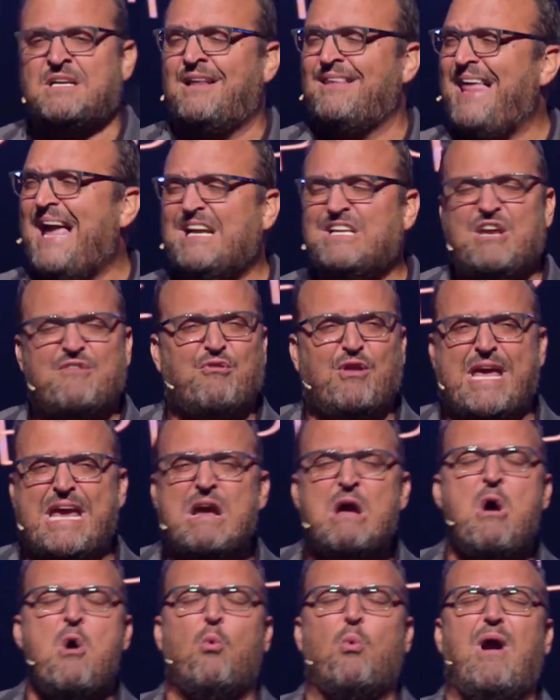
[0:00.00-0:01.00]
collectively
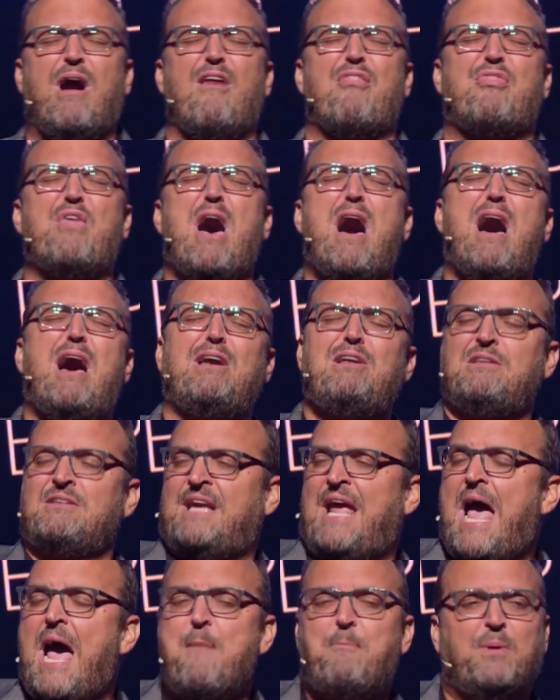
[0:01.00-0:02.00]
we're the
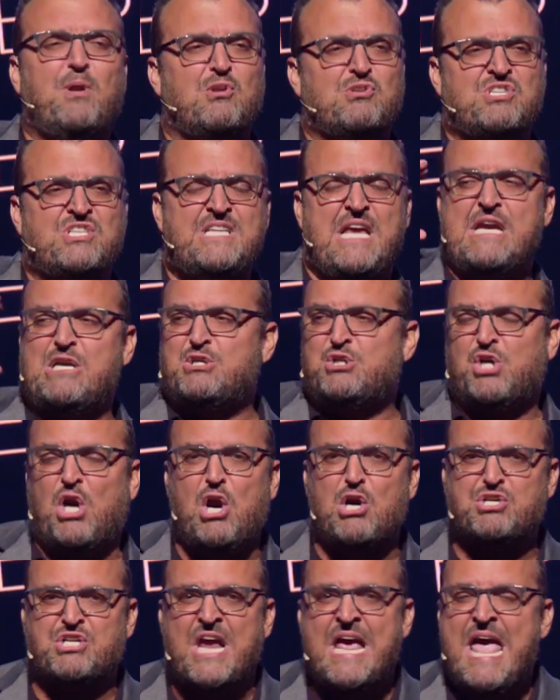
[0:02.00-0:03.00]
capital C
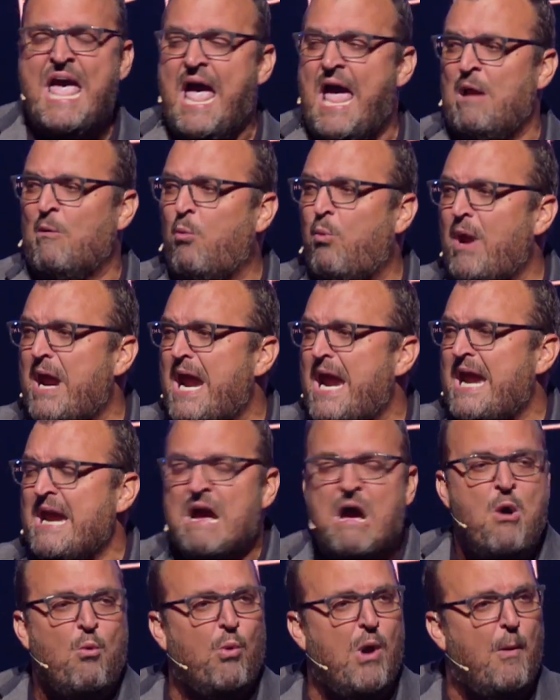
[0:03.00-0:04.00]
church and we
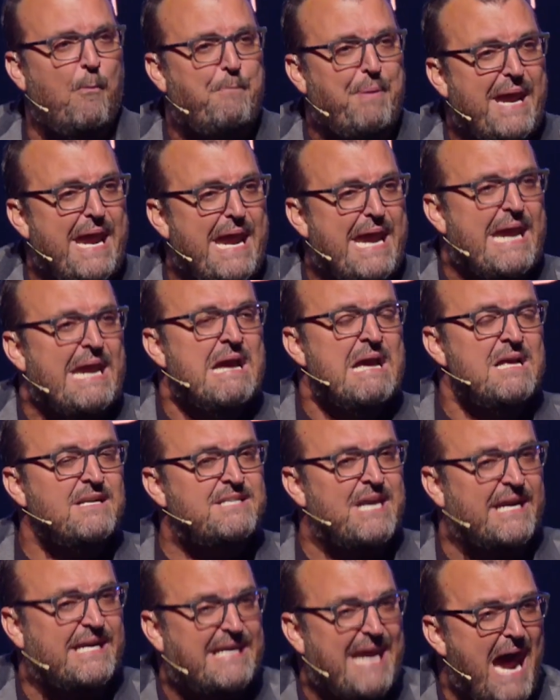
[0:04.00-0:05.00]
will be
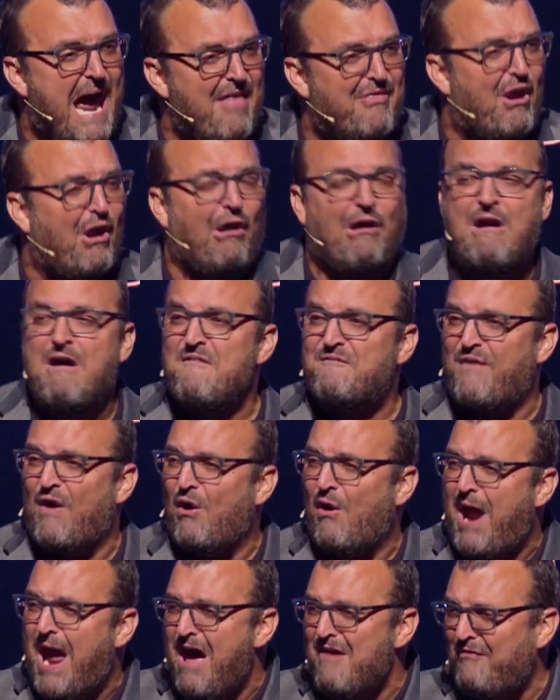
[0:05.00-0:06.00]
together
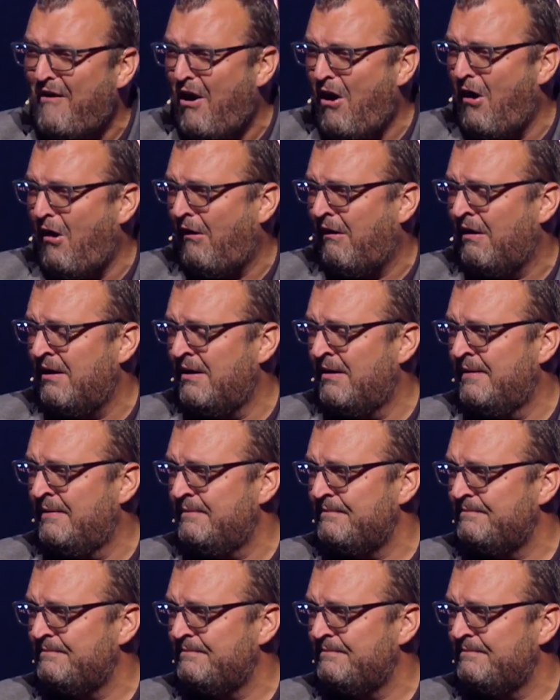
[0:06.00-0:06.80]
forever.